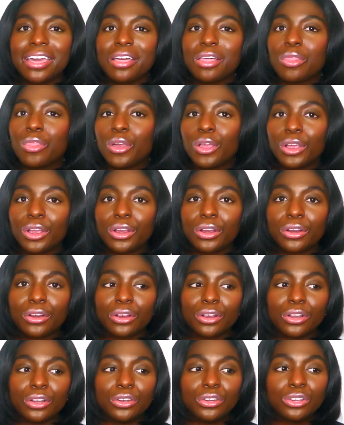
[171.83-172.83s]

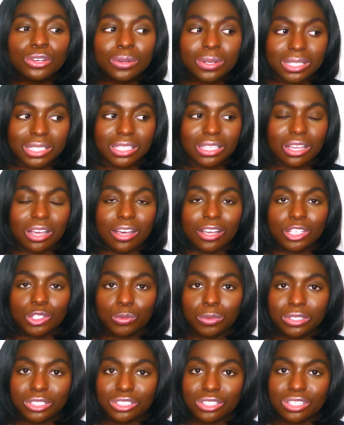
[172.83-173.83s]
their newest launch,
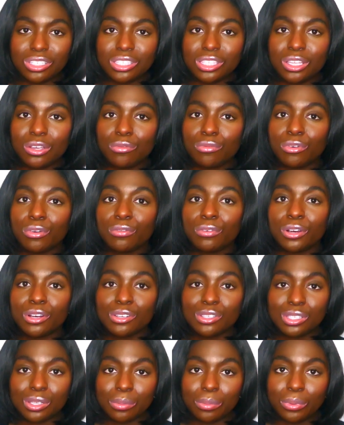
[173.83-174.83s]
which is the
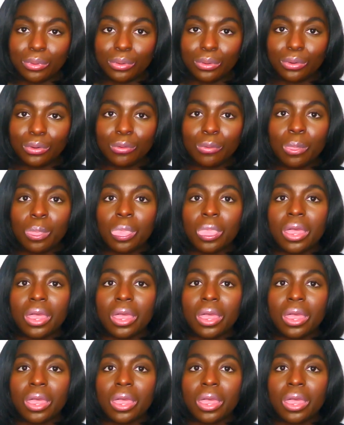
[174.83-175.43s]
reversible,